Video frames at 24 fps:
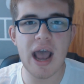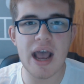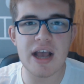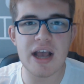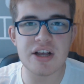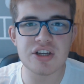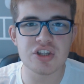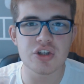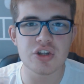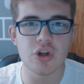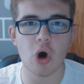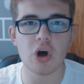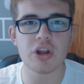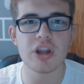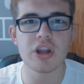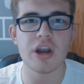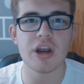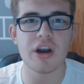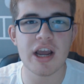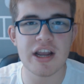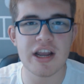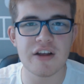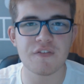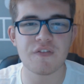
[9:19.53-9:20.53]
it is not
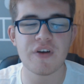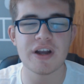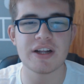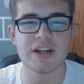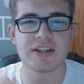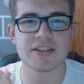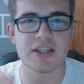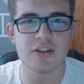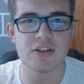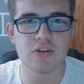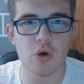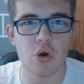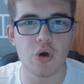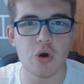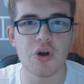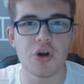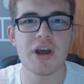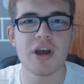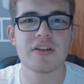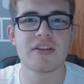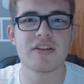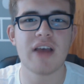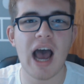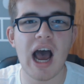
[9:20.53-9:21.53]
the right thing to
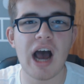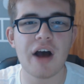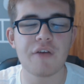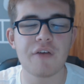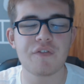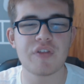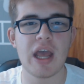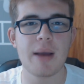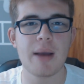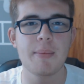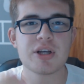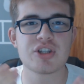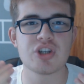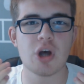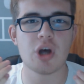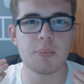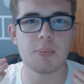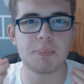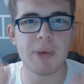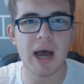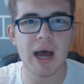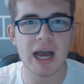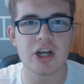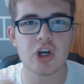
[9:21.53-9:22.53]
do to have them as
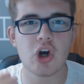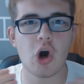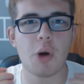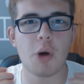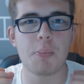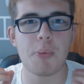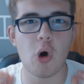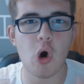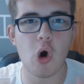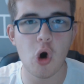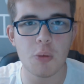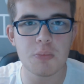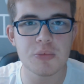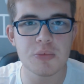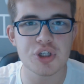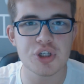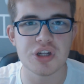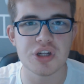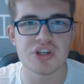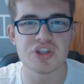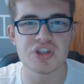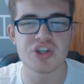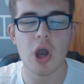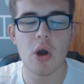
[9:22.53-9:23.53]
our backup
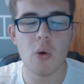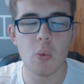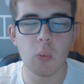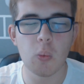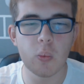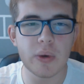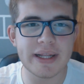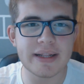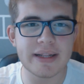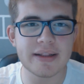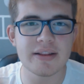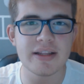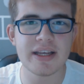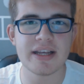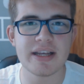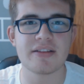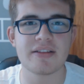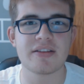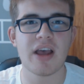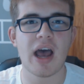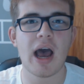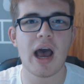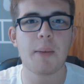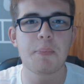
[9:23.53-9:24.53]
options. We
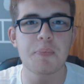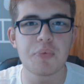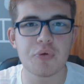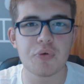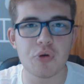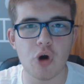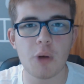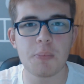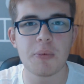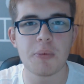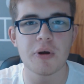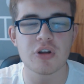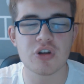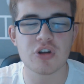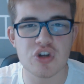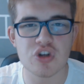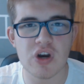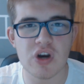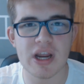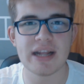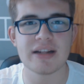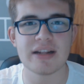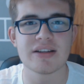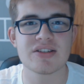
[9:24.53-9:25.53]
need a proper
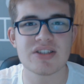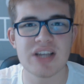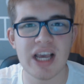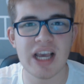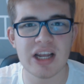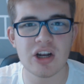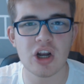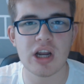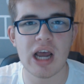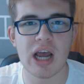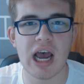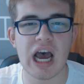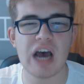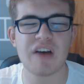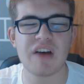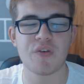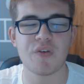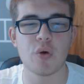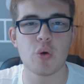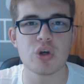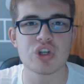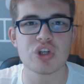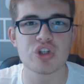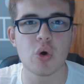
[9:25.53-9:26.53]
trained centre
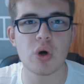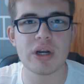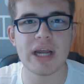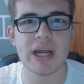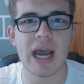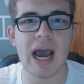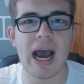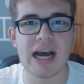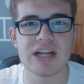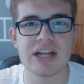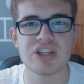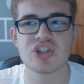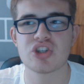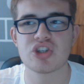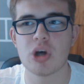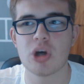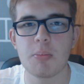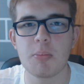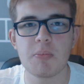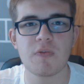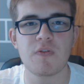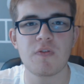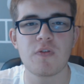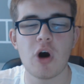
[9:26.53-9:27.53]
half who is going to add
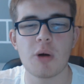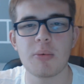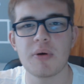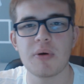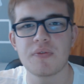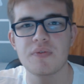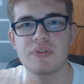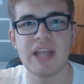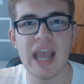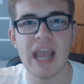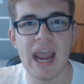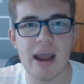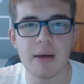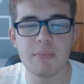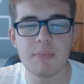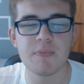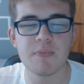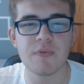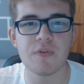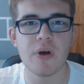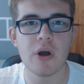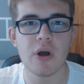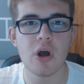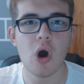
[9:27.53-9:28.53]
some form of
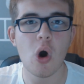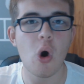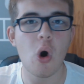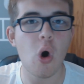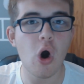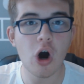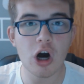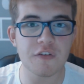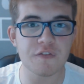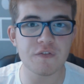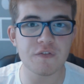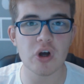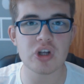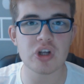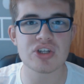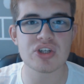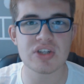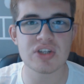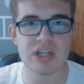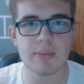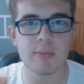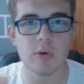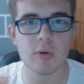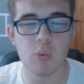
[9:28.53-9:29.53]
depth or
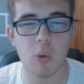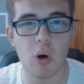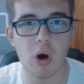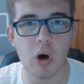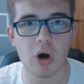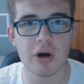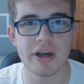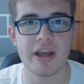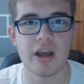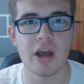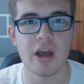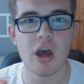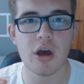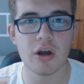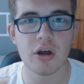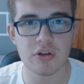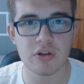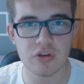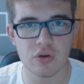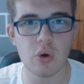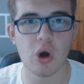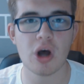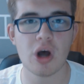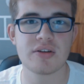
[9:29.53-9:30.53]
first team quality
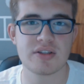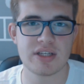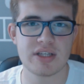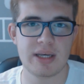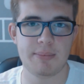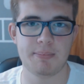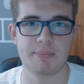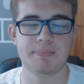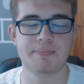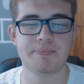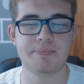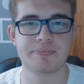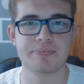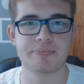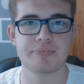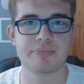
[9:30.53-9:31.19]
to our team.